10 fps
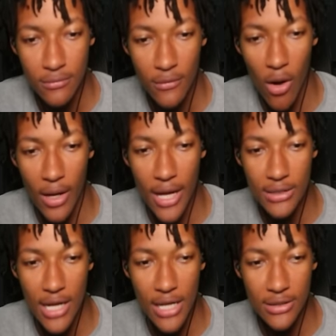Okay, so
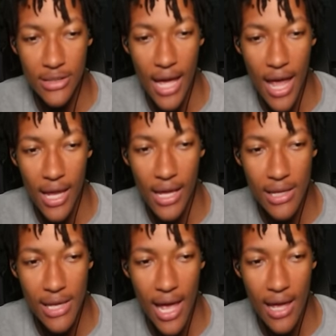that's gang and
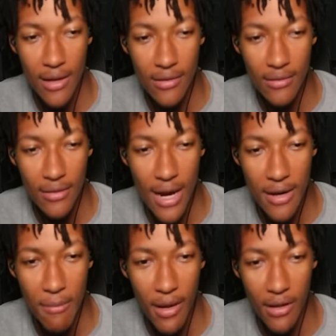gang and the
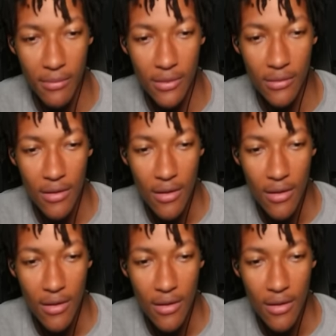baby.